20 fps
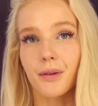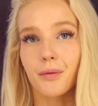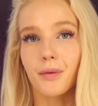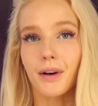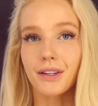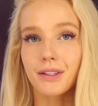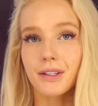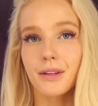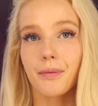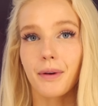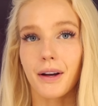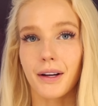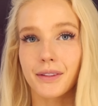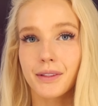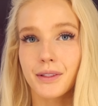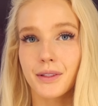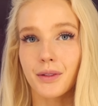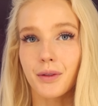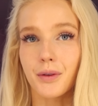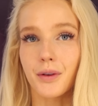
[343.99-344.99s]
went to the pet
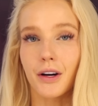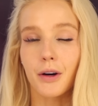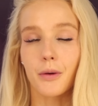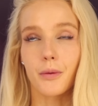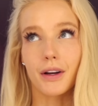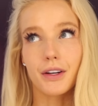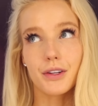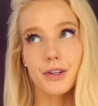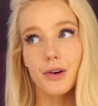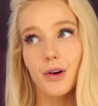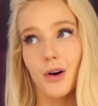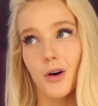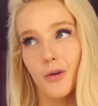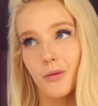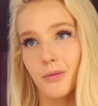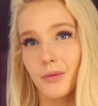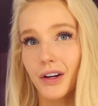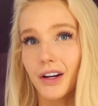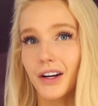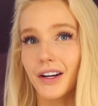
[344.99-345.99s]
store, went to
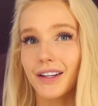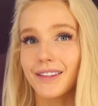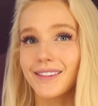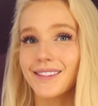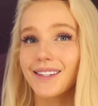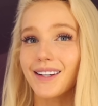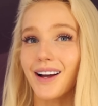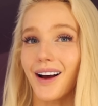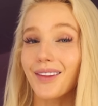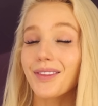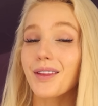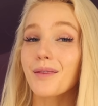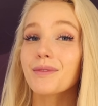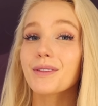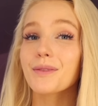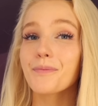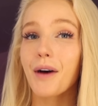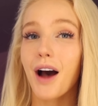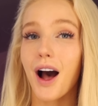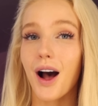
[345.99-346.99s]
Home Goods, got them
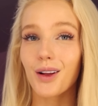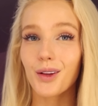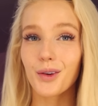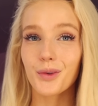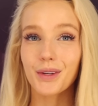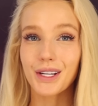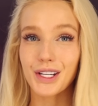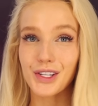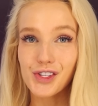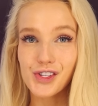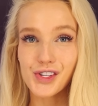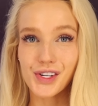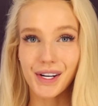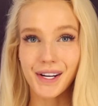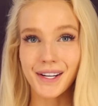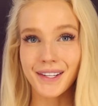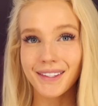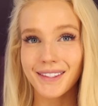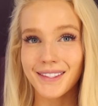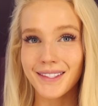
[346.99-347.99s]
some Halloween
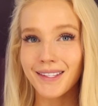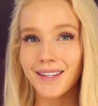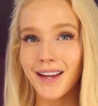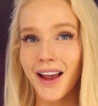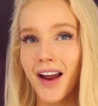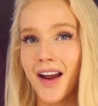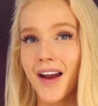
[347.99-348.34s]
treats,